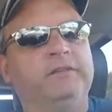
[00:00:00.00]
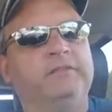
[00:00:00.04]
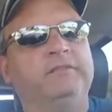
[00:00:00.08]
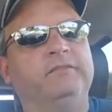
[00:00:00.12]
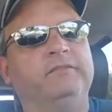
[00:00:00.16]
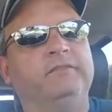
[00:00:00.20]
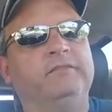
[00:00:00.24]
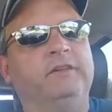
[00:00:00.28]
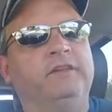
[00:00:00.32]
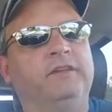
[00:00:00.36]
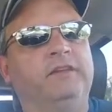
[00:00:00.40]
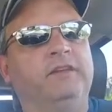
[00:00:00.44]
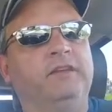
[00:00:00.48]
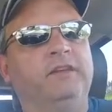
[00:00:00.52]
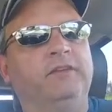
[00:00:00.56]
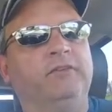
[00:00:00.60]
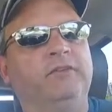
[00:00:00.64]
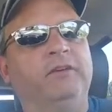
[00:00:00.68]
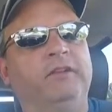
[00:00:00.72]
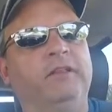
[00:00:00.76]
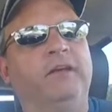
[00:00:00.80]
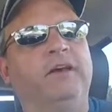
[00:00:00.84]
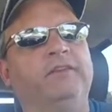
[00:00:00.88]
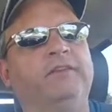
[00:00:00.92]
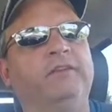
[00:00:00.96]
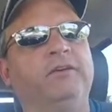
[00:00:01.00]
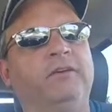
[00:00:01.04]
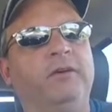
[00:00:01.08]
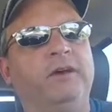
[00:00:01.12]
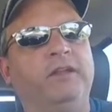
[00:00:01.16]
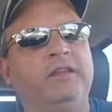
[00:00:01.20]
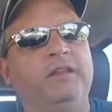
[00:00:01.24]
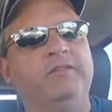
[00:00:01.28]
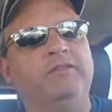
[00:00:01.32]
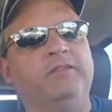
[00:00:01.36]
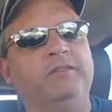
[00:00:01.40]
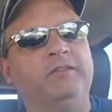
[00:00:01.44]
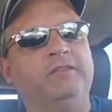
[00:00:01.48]
And then you realize, oh, I
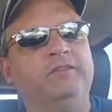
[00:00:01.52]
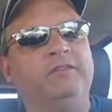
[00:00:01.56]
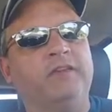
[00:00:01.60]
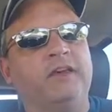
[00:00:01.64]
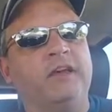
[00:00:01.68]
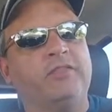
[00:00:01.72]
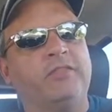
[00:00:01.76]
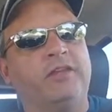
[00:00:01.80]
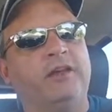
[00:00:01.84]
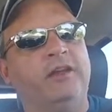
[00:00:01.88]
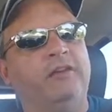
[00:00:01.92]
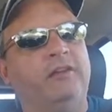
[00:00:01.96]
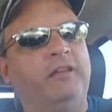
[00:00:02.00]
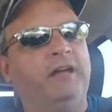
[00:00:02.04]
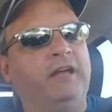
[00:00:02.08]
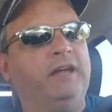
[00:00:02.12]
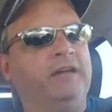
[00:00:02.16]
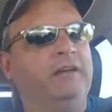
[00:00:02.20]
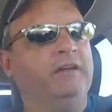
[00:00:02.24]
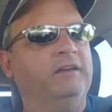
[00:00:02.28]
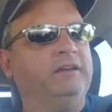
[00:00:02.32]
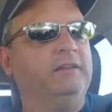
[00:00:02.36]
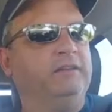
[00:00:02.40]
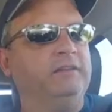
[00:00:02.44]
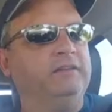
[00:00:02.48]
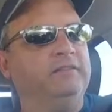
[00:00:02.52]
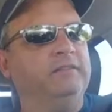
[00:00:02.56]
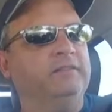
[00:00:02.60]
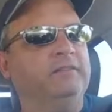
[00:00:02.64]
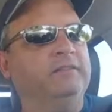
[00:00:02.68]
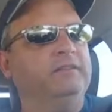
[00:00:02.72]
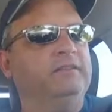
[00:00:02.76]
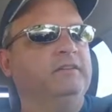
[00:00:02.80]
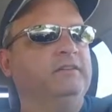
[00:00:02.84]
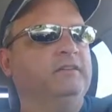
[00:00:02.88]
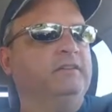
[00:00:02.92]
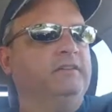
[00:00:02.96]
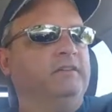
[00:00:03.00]
live in South Carolina
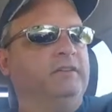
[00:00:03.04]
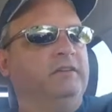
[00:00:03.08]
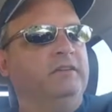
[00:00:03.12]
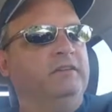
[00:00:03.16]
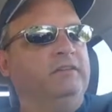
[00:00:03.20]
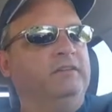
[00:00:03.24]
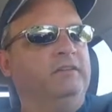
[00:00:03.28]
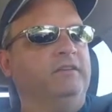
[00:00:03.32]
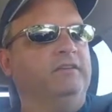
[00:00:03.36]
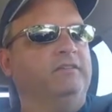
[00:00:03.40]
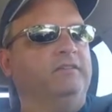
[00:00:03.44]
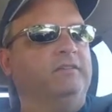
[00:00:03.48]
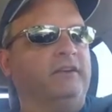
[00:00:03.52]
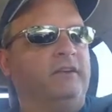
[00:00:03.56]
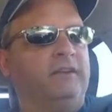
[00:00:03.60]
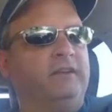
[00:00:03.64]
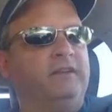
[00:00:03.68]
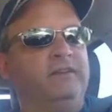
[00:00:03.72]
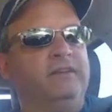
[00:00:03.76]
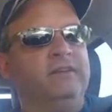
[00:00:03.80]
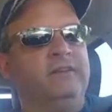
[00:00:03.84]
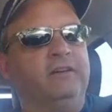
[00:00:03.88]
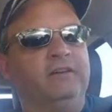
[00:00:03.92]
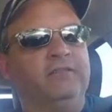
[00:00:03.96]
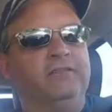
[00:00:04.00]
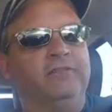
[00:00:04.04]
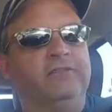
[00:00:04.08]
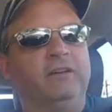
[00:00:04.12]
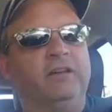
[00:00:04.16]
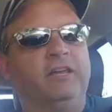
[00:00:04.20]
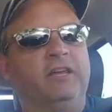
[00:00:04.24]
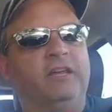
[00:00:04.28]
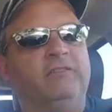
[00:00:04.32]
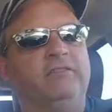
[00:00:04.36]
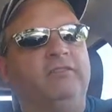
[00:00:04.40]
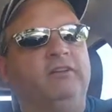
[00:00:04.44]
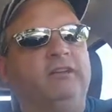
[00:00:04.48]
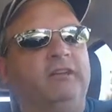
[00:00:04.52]
and the sun is
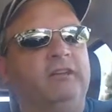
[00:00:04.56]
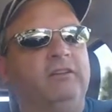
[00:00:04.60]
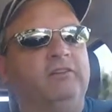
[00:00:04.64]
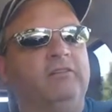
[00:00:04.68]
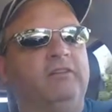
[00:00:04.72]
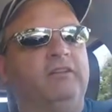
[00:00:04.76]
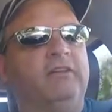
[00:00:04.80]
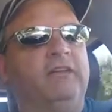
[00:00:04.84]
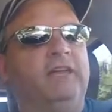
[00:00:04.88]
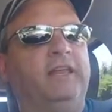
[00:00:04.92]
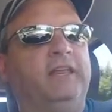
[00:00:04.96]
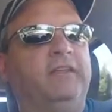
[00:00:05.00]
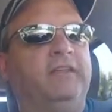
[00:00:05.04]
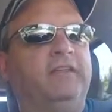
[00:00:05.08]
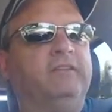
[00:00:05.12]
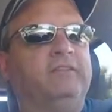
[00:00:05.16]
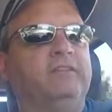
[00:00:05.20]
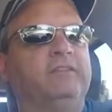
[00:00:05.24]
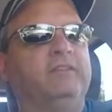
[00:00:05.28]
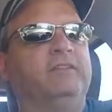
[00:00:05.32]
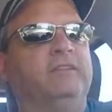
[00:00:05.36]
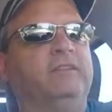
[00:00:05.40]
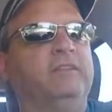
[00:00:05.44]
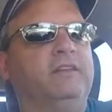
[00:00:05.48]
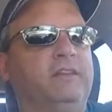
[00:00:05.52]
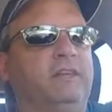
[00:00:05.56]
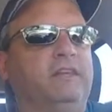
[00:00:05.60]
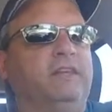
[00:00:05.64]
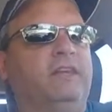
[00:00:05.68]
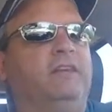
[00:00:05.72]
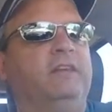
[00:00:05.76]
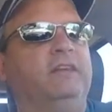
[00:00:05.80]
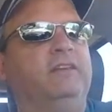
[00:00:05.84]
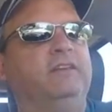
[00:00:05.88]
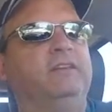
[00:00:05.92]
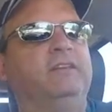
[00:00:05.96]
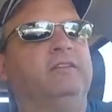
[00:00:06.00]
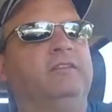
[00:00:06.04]
unforgiving and relentless and the
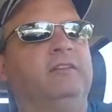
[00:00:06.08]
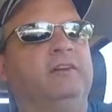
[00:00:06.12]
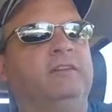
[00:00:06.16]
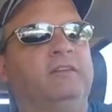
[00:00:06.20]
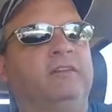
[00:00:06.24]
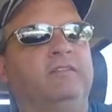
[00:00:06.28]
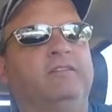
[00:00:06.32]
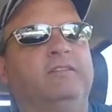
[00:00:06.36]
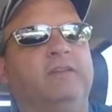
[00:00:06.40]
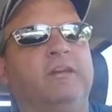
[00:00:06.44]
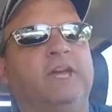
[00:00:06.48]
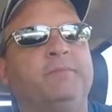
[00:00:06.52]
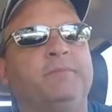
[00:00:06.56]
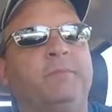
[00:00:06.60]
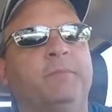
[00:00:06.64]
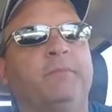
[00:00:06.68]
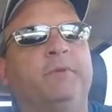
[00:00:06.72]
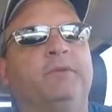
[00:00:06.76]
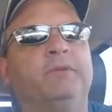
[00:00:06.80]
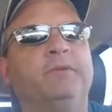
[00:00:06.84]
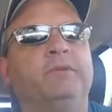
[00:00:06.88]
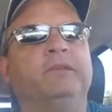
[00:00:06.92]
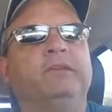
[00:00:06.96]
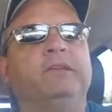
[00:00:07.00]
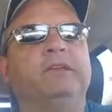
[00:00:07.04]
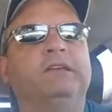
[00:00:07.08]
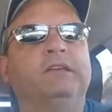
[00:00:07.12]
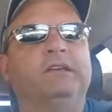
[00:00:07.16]
heat is unescapable.